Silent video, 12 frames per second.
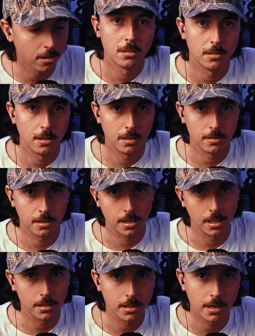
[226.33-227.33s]
There's a
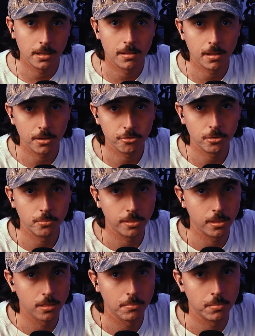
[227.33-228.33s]
color head section within
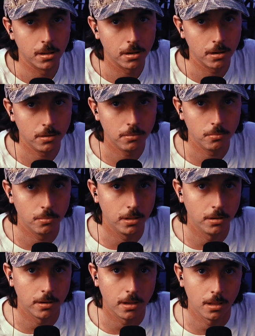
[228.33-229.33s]
the plugin where you
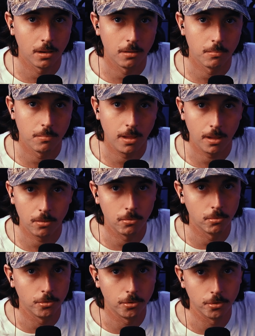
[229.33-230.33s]
can make all
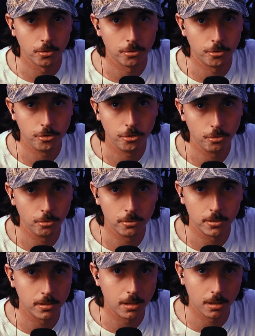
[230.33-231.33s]
your hues,
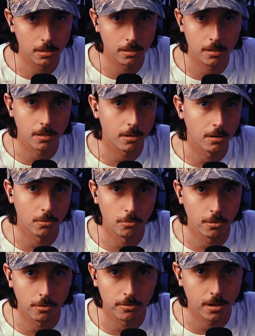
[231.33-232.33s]
tints, and all
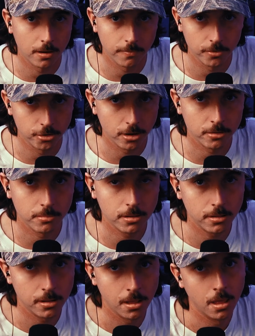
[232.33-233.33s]
those kind of adjustments.